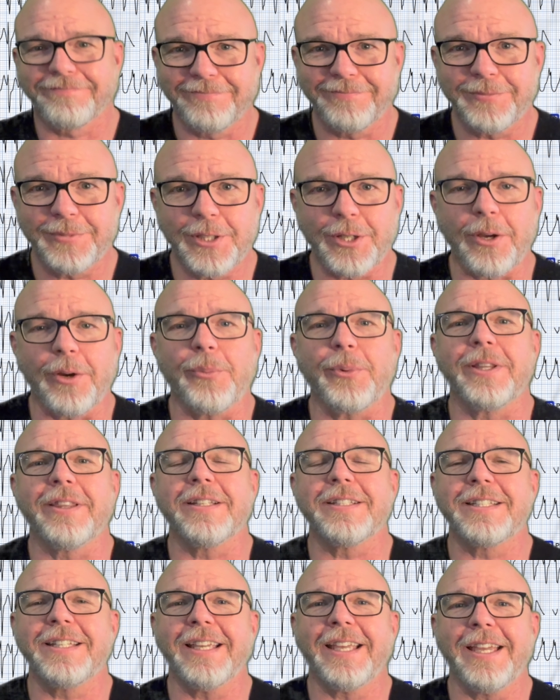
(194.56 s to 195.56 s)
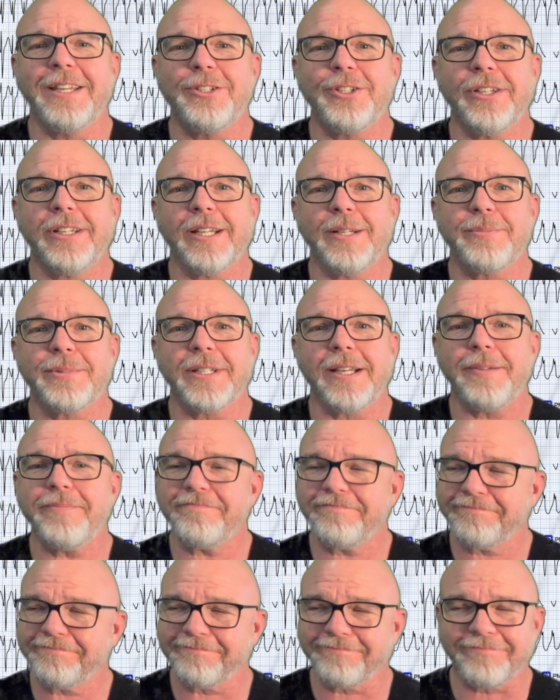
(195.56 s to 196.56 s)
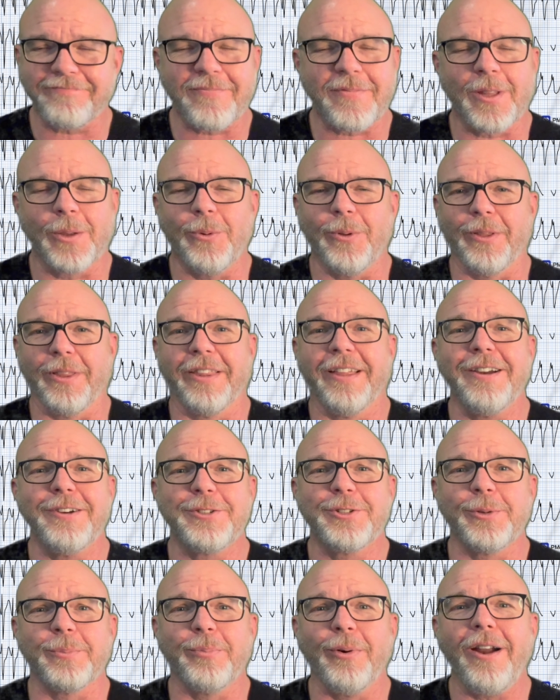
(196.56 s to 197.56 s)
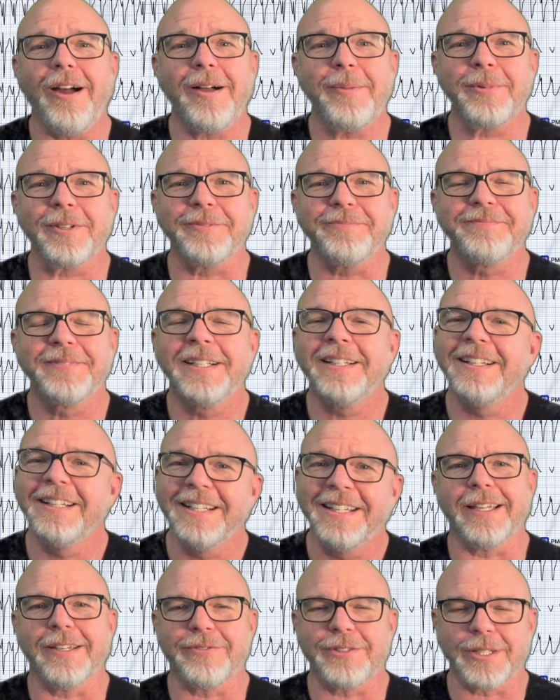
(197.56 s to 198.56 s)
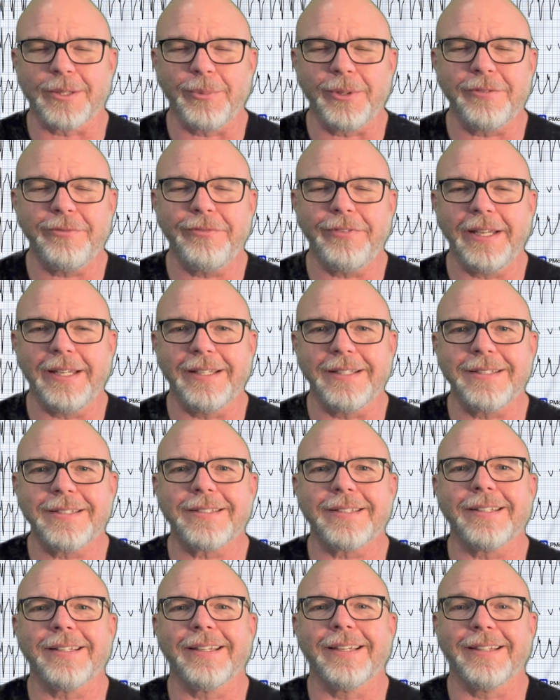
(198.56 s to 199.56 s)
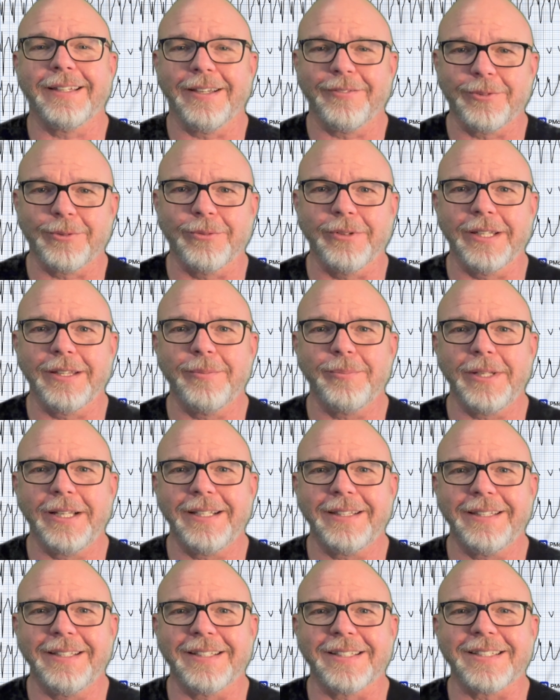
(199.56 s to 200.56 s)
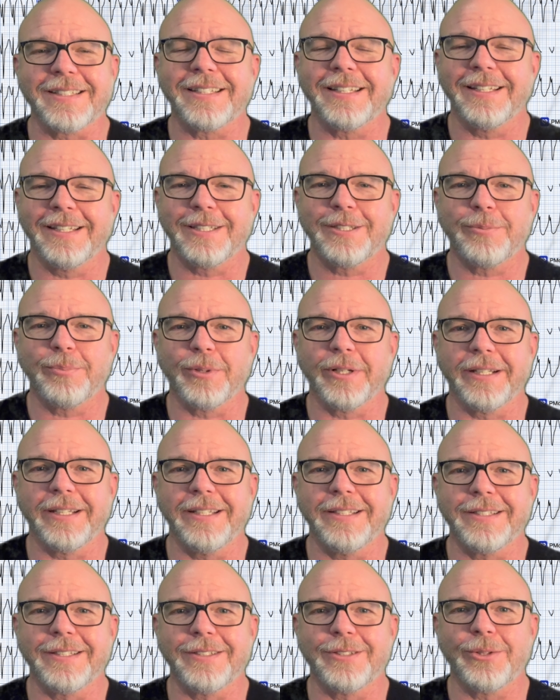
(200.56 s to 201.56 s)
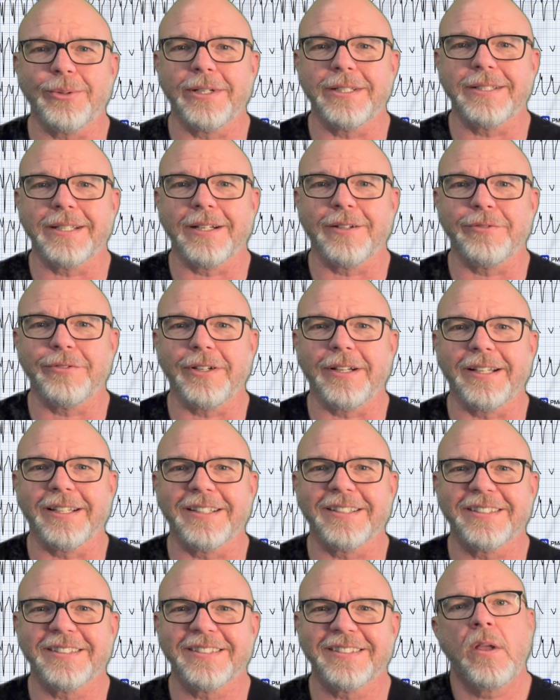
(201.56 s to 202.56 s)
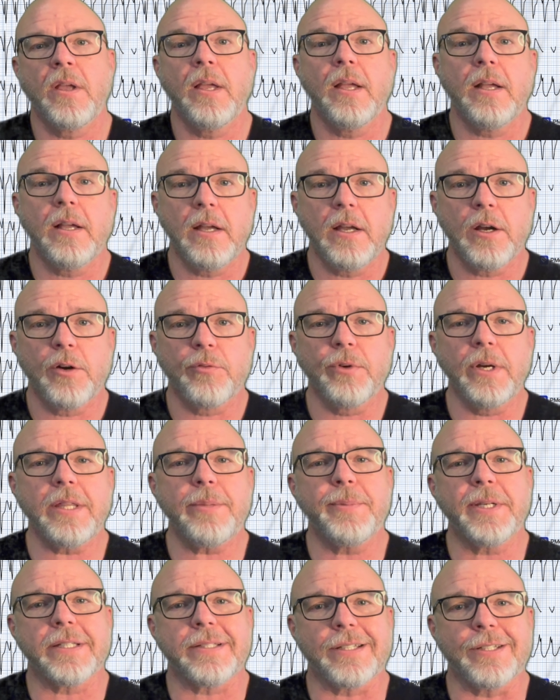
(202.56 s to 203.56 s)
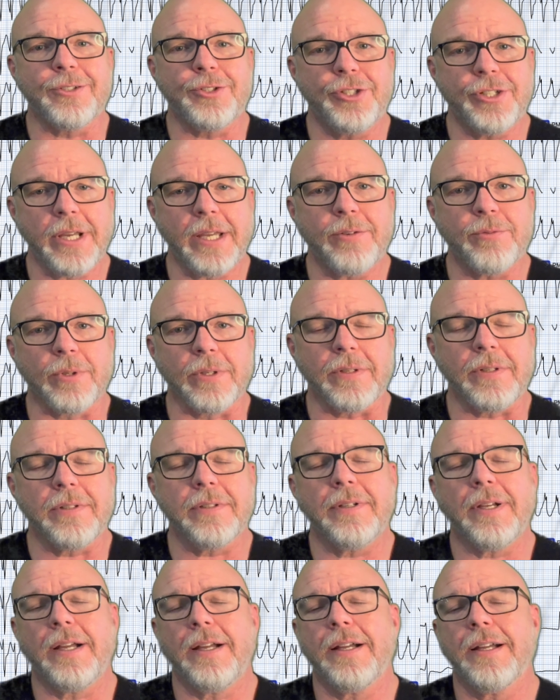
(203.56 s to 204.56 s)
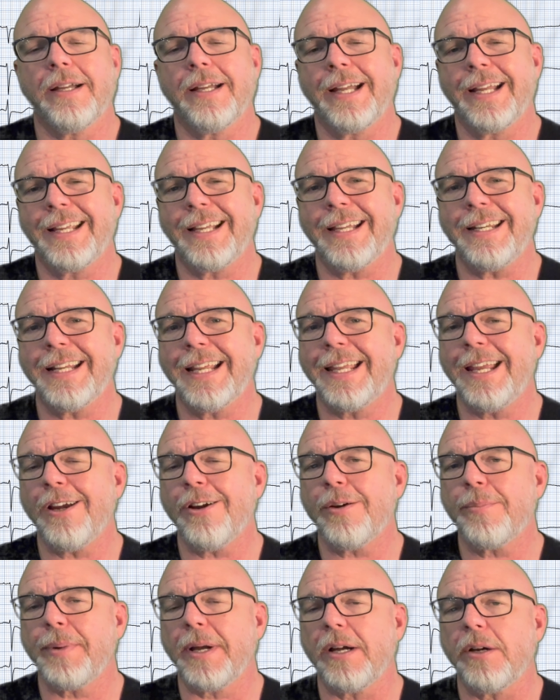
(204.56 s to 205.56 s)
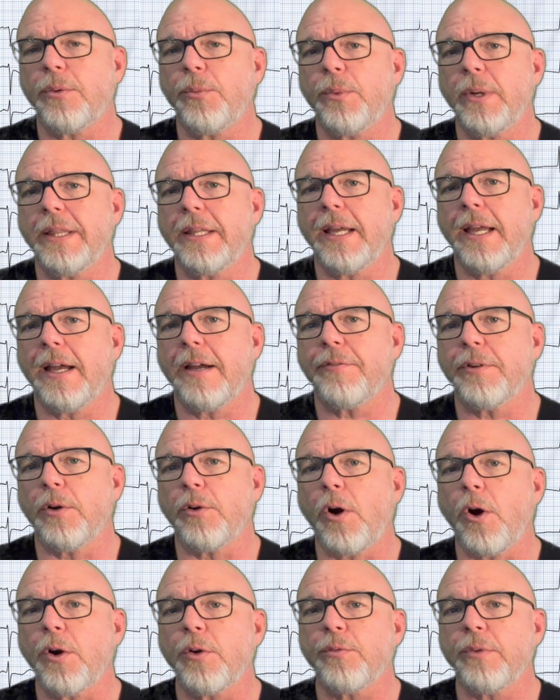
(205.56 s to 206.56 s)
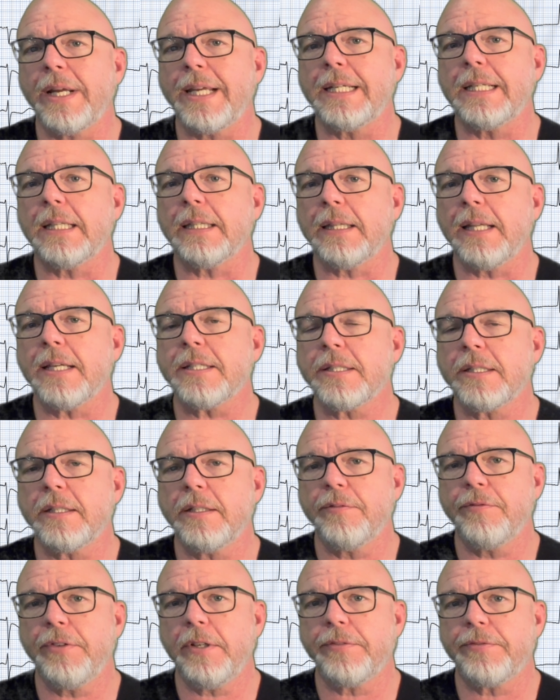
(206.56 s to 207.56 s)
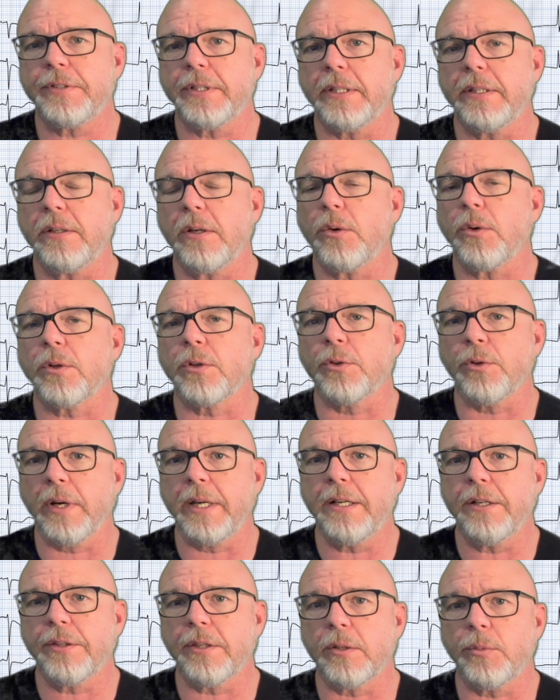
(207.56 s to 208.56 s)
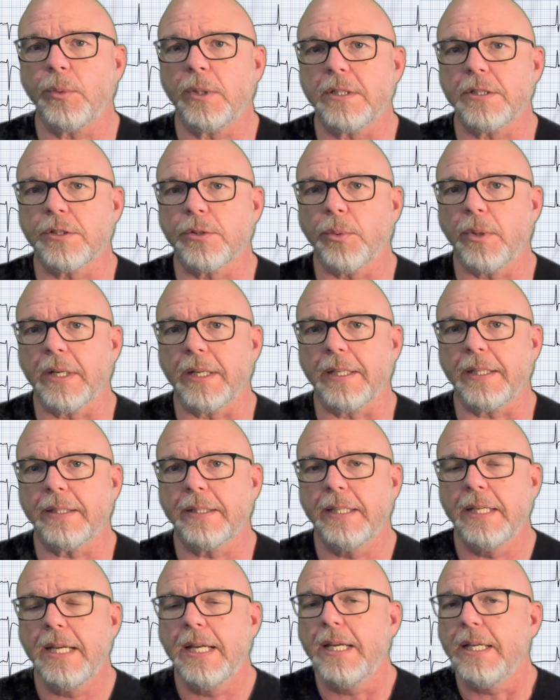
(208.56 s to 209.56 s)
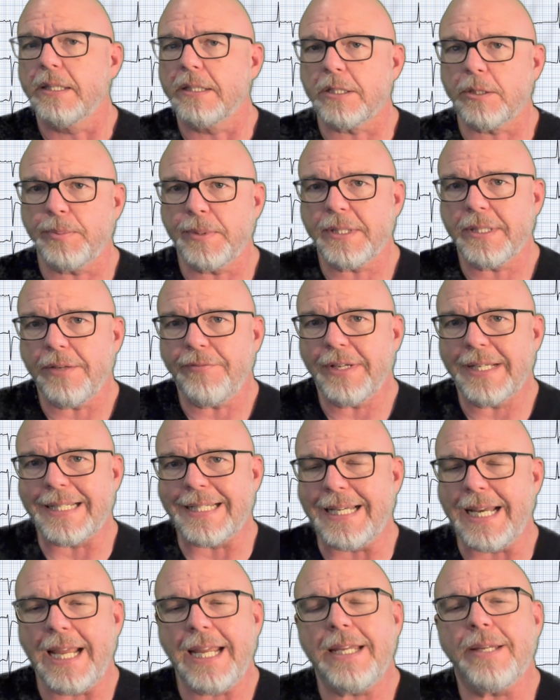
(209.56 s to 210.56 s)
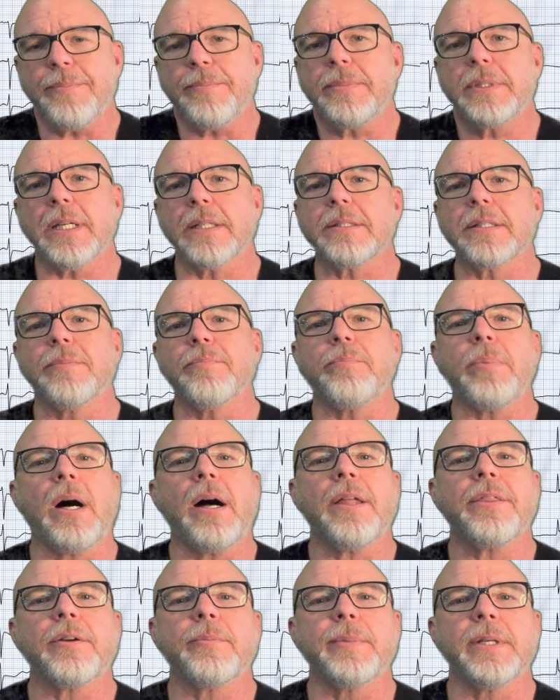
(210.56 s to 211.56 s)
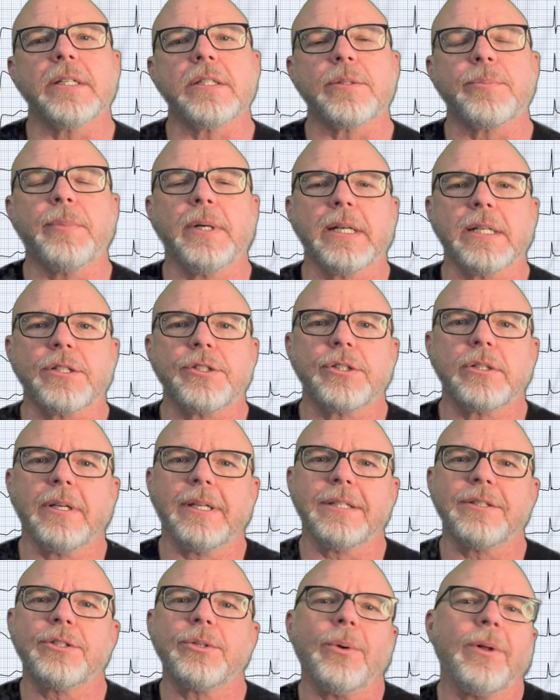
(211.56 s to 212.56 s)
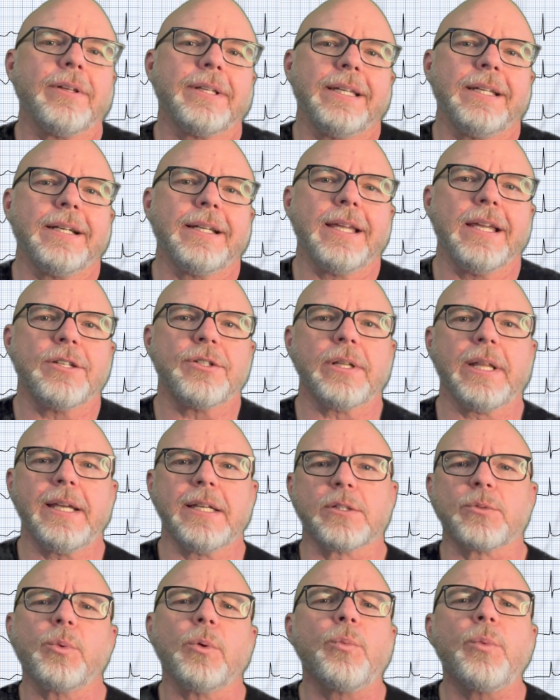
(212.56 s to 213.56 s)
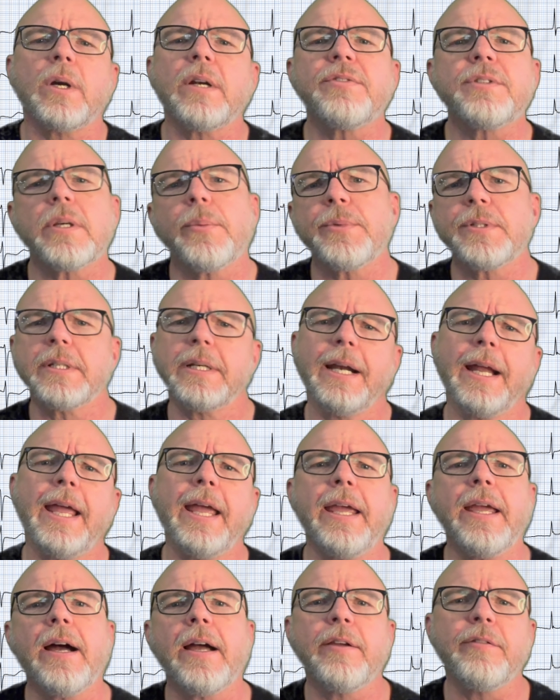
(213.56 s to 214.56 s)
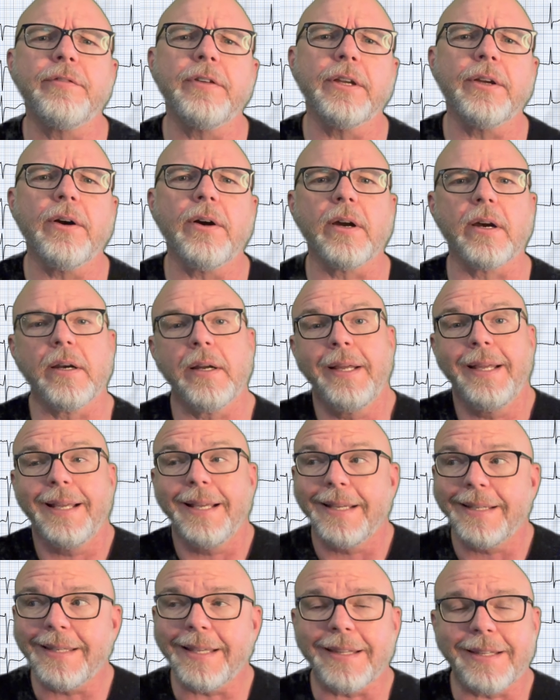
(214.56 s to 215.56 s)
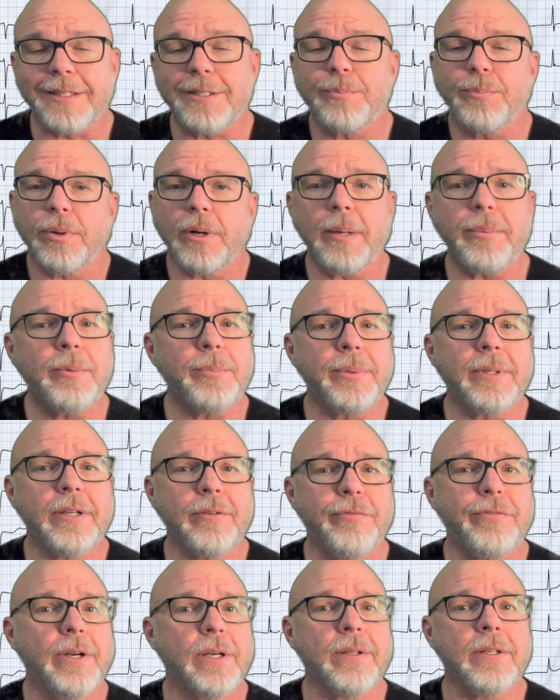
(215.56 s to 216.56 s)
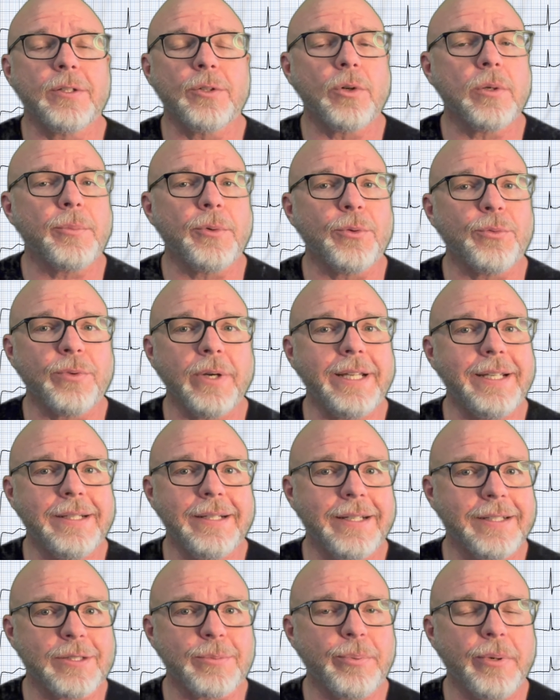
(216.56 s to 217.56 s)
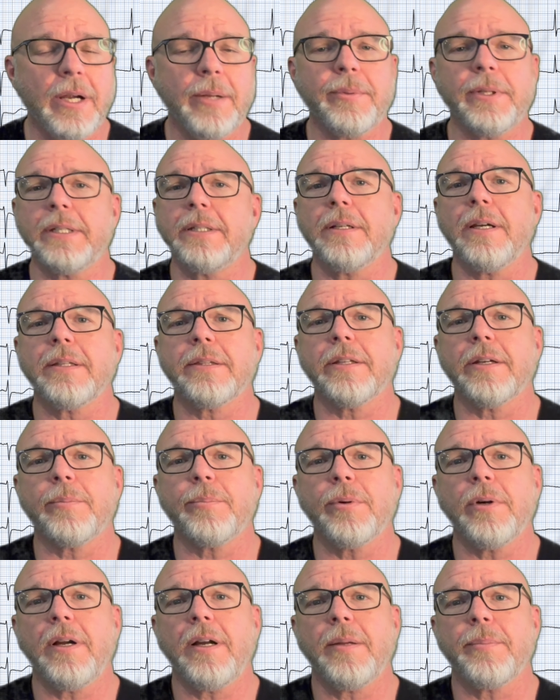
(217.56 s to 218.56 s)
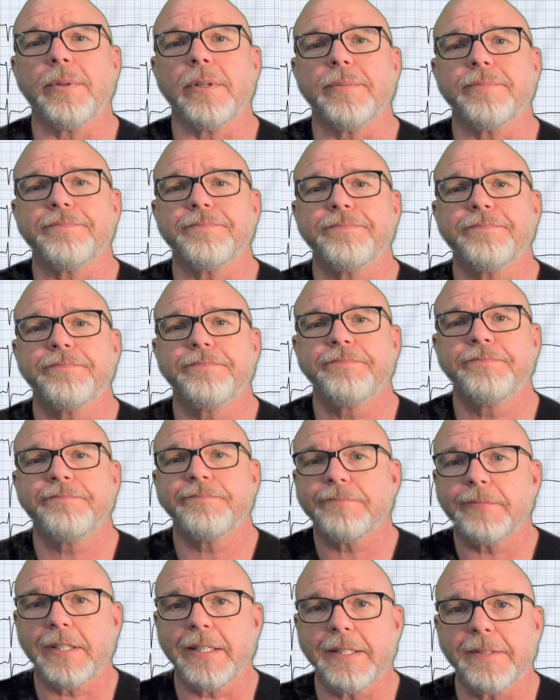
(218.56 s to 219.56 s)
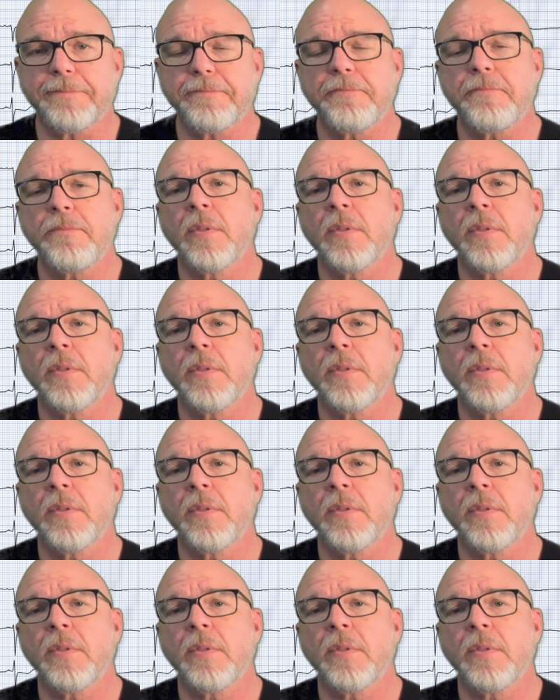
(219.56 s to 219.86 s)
So when this EKG comes up, well, there's your problem. If someone faints and they have a rhythm like this, it's pretty easy to identify. Arrhythmias in general, I kind of care about when they have a heart rate less than 50 or greater than 120. The specific name doesn't bother me as much. And so I'll get occasionally asked, well, what if someone's in an AIVR? Yeah, that's probably a fairly normal rate and it's probably not their problem, right?